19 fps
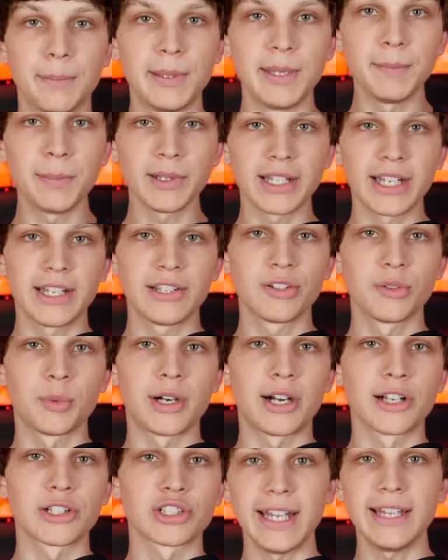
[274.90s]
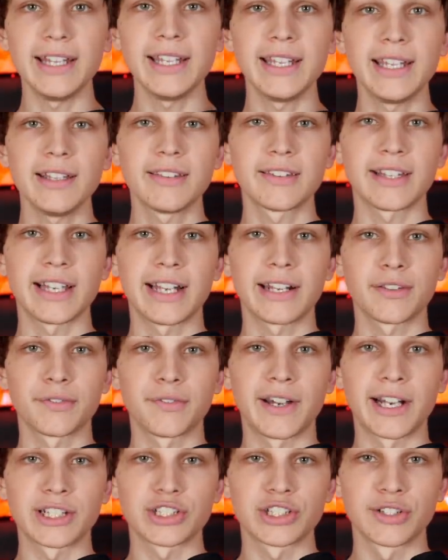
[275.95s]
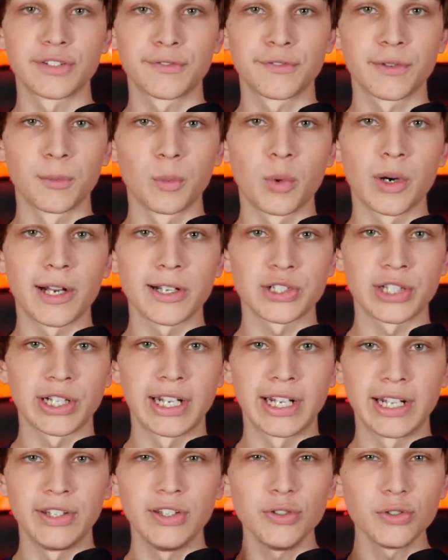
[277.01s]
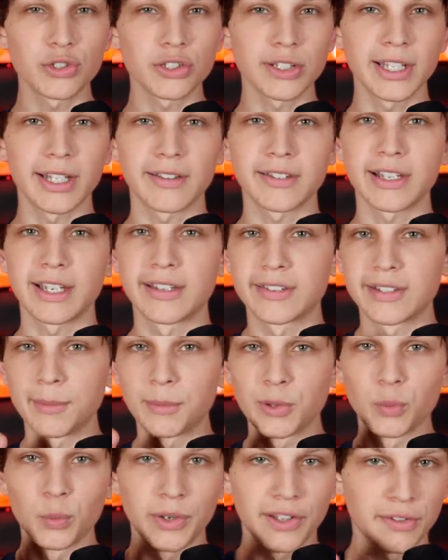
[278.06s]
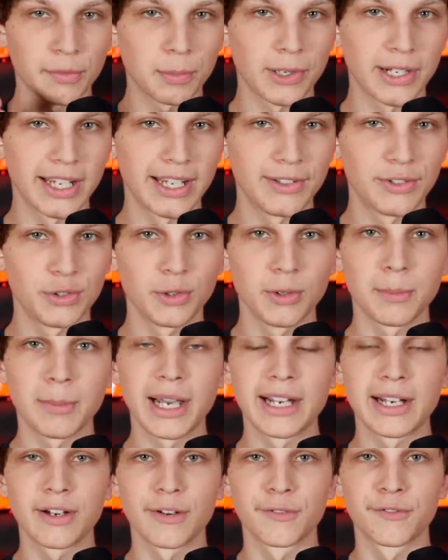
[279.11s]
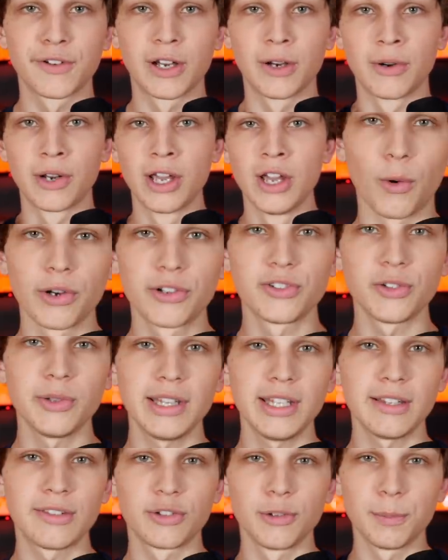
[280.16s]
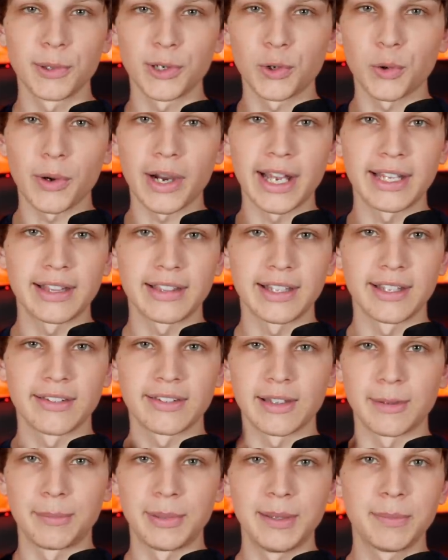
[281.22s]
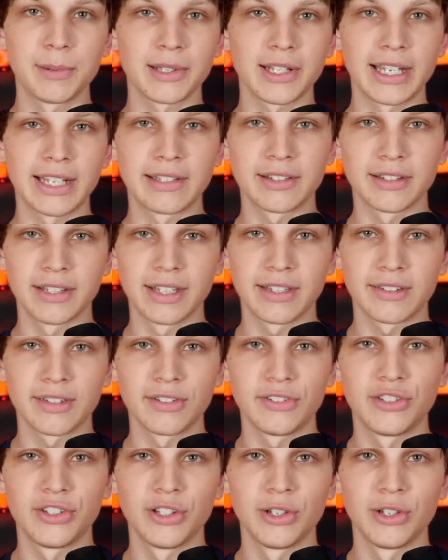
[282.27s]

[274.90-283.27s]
that people like to watch, and they get satisfaction from watching it. And usually it's like someone whispering whispering into a microphone or doing these super quiet things that people like to listen